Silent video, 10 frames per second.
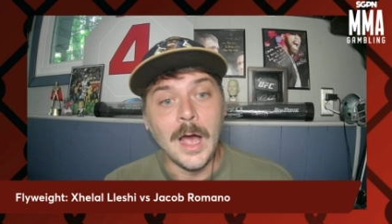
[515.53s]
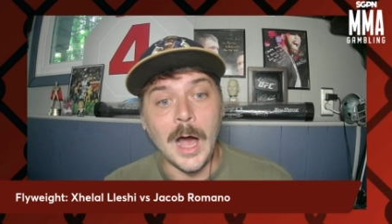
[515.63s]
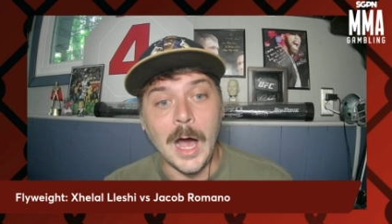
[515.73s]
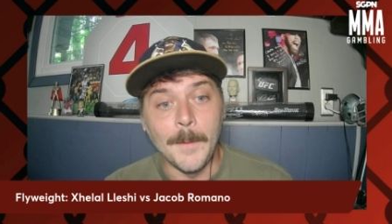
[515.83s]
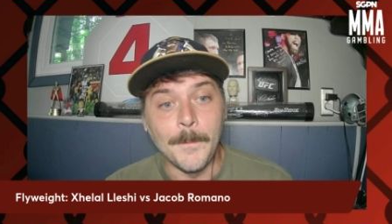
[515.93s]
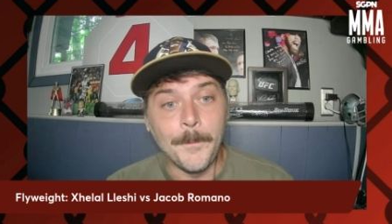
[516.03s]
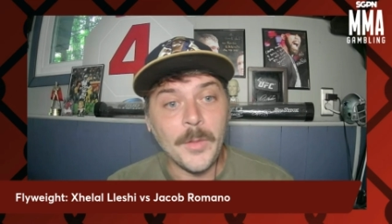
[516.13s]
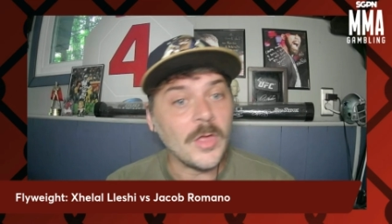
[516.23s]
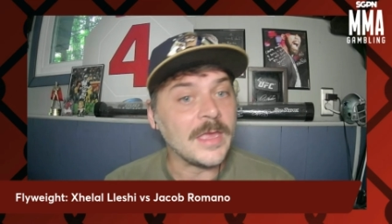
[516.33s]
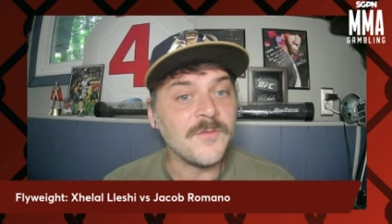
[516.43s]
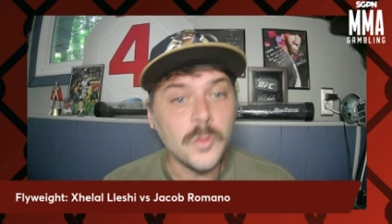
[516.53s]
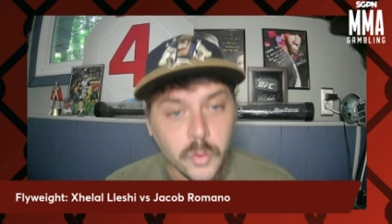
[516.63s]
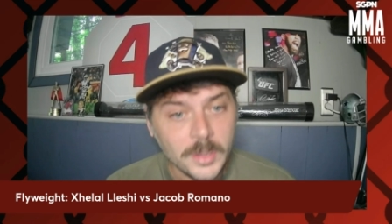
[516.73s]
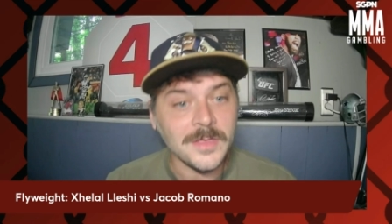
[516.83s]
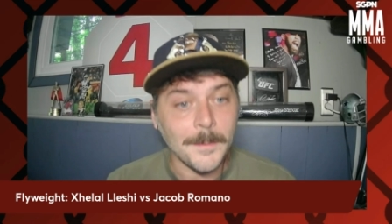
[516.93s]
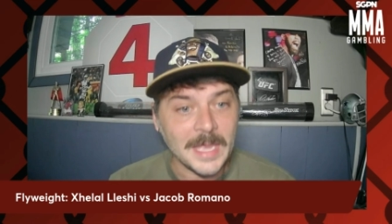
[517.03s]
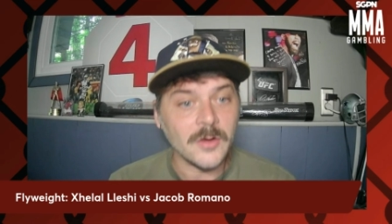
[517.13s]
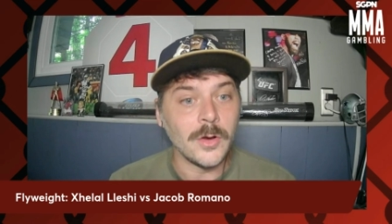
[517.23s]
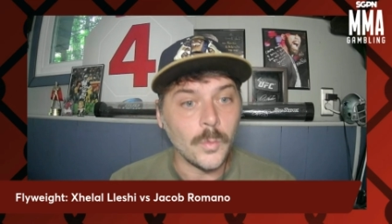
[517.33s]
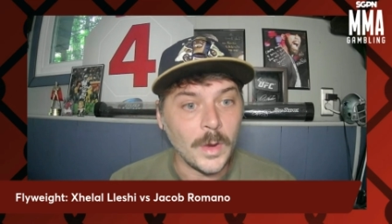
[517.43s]
Um, but like if you look at the
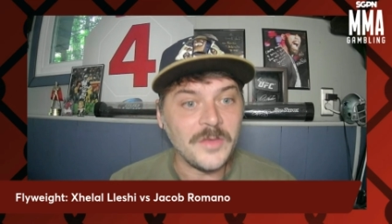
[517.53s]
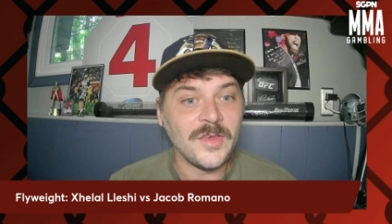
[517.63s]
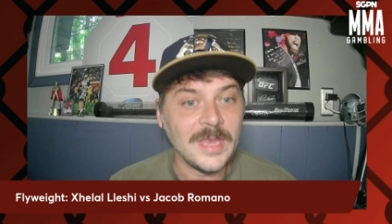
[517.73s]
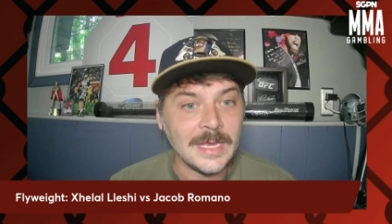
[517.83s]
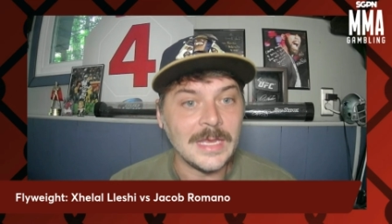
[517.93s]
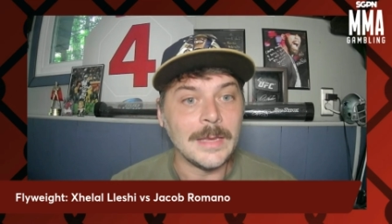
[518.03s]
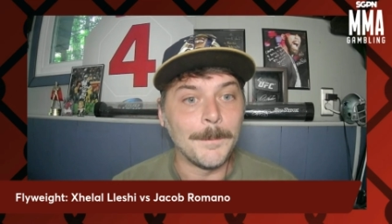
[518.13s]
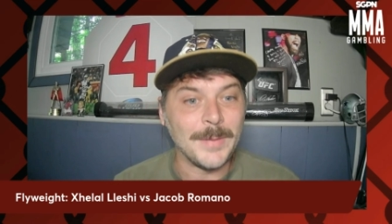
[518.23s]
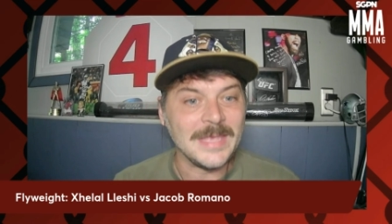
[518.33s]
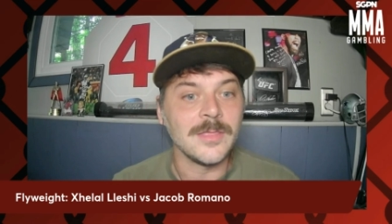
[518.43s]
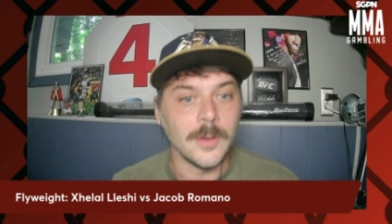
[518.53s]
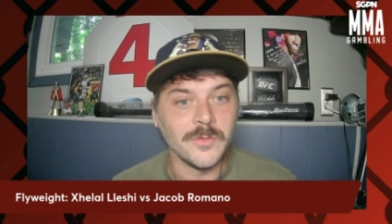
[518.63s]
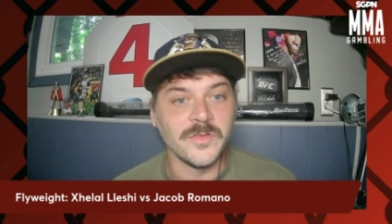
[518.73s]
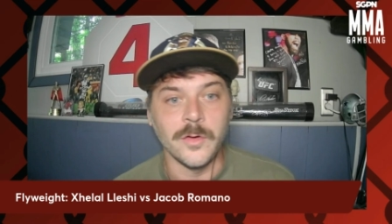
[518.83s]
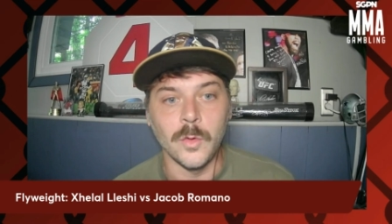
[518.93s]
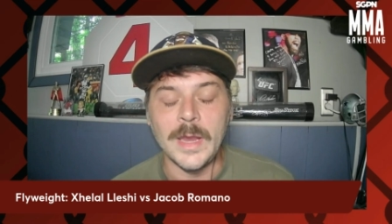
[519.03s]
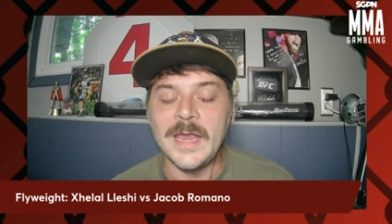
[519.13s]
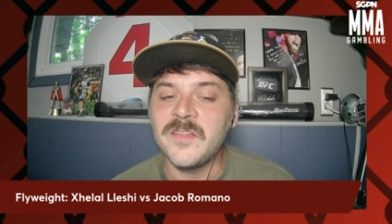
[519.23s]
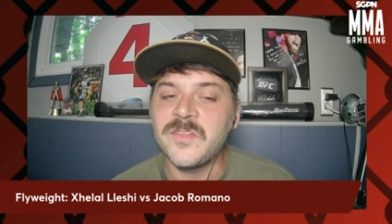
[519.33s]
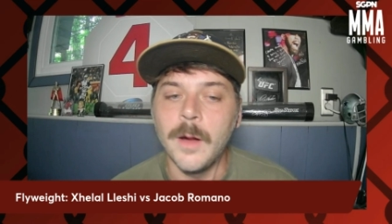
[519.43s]
manner in which he beat those two,
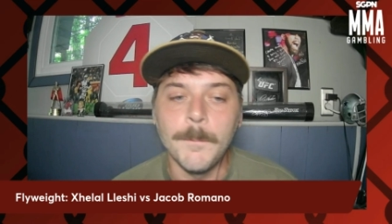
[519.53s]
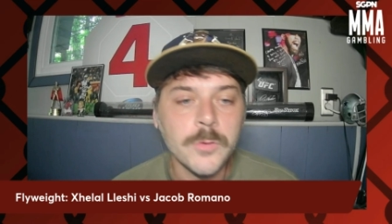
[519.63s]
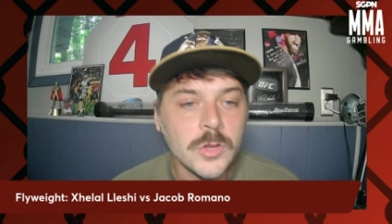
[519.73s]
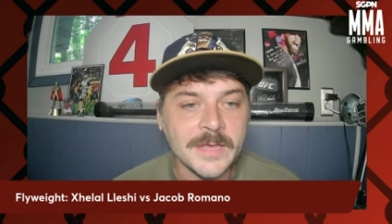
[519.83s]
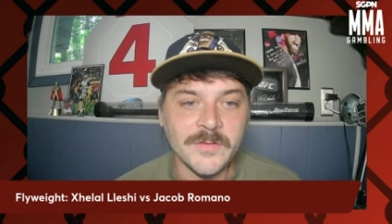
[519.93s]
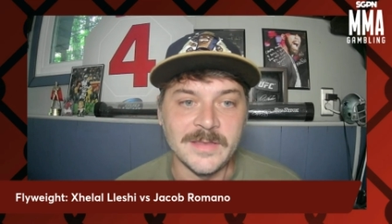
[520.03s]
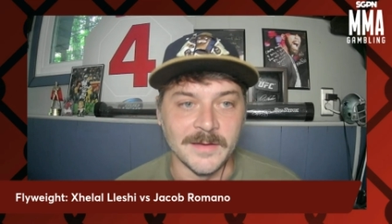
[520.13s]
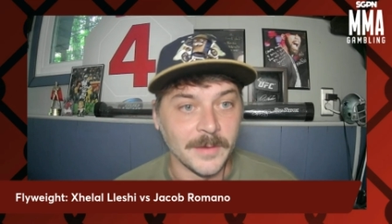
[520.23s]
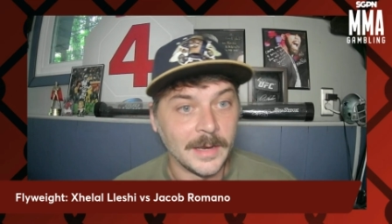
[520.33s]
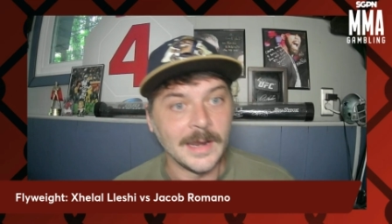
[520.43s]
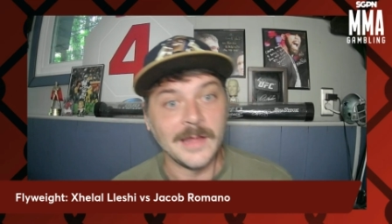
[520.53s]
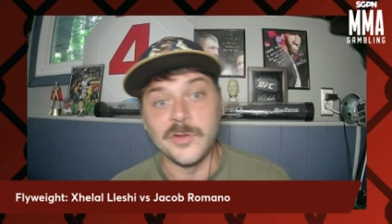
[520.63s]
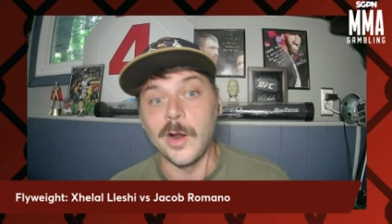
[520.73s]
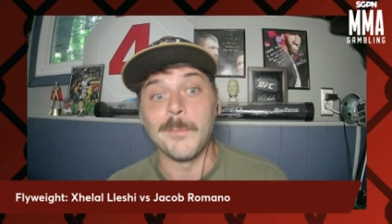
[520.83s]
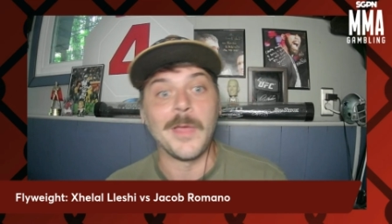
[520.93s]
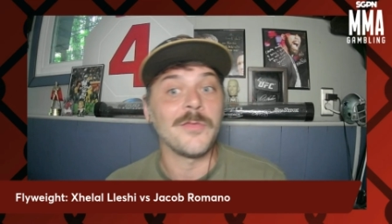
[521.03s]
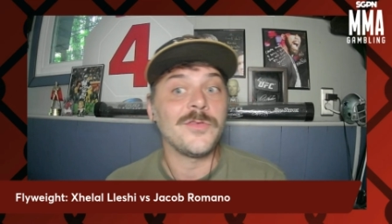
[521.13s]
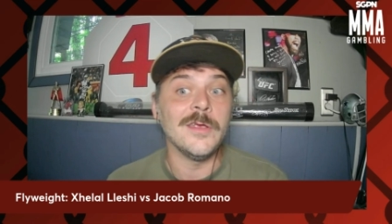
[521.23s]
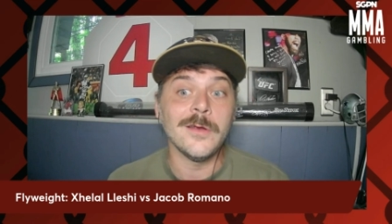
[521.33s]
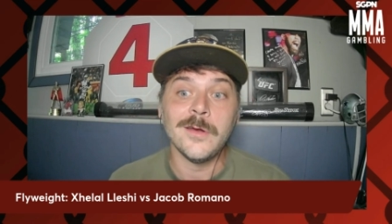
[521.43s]
it is completely different. And I, you know, I'm not
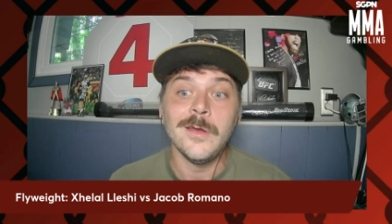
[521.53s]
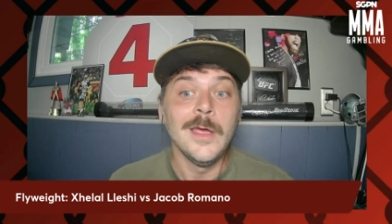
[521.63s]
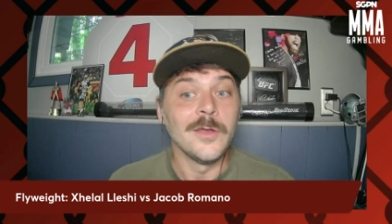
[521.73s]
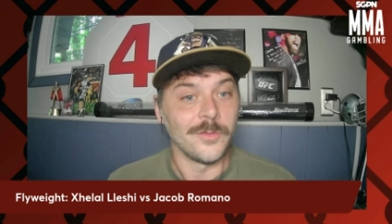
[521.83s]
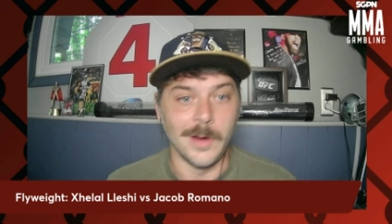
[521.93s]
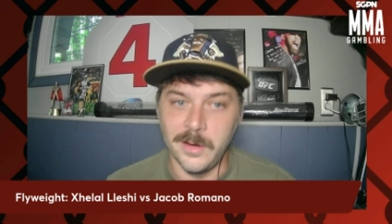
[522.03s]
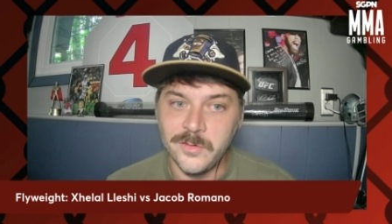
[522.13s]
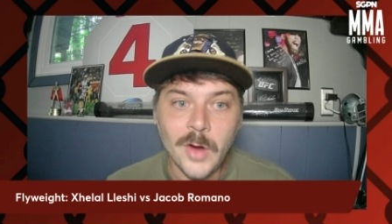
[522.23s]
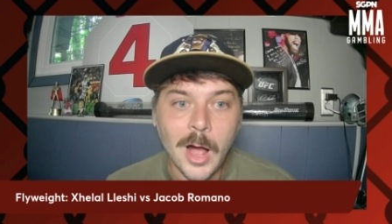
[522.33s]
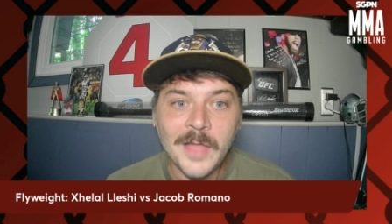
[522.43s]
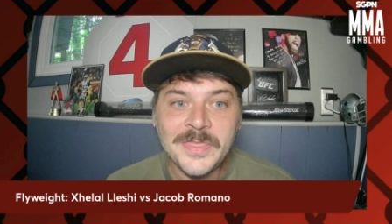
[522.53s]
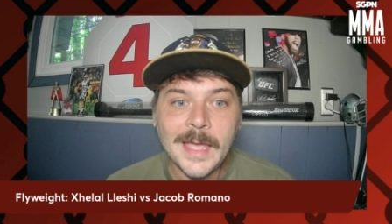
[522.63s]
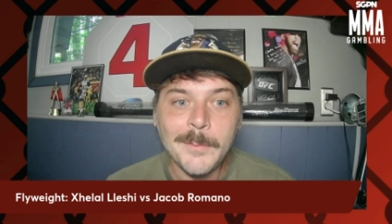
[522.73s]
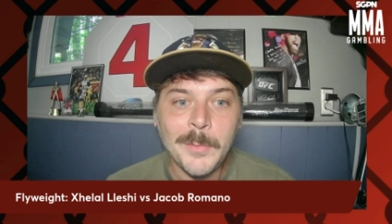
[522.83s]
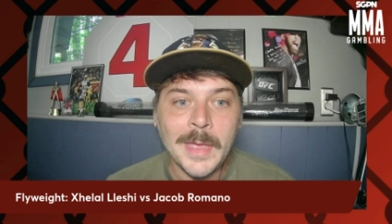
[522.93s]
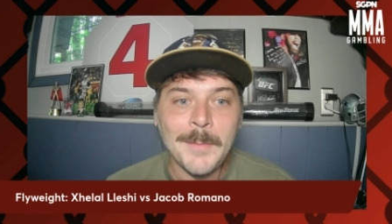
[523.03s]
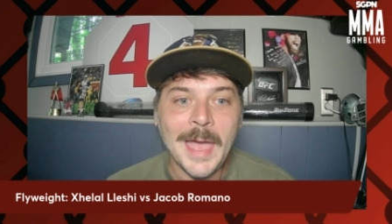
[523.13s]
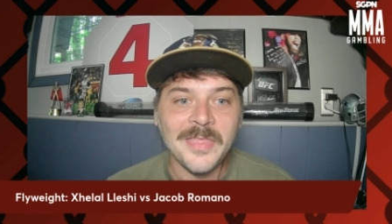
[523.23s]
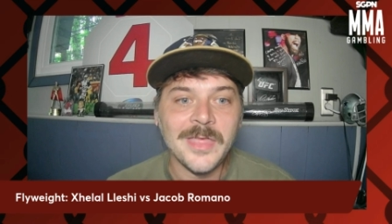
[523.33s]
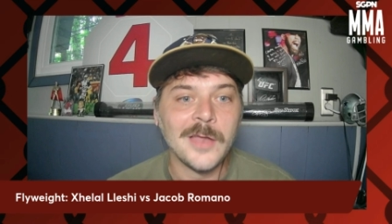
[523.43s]
here trying to draw out the MMA
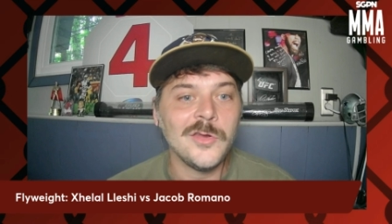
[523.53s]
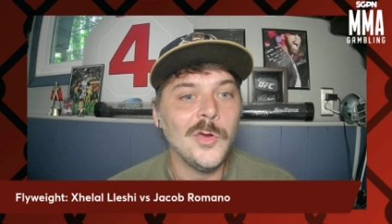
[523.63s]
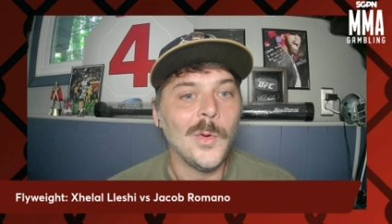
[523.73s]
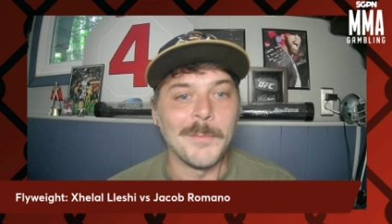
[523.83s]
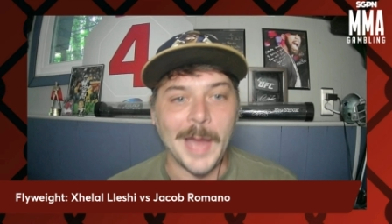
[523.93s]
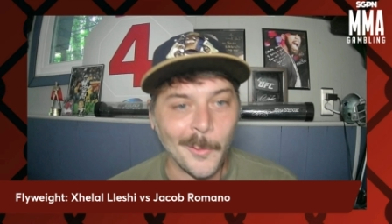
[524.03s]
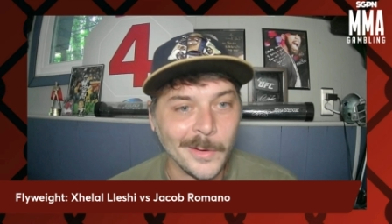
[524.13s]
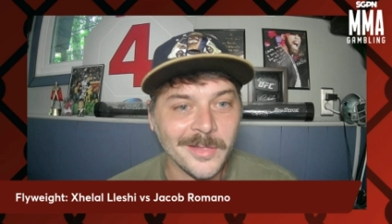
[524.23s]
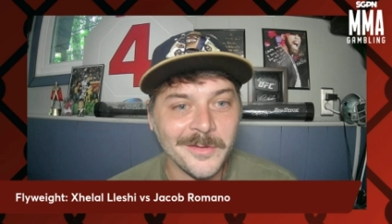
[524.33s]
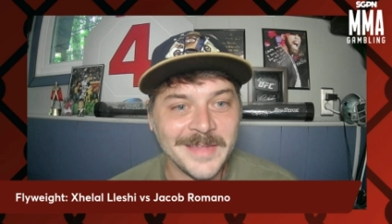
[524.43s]
math on you. I'm not one of those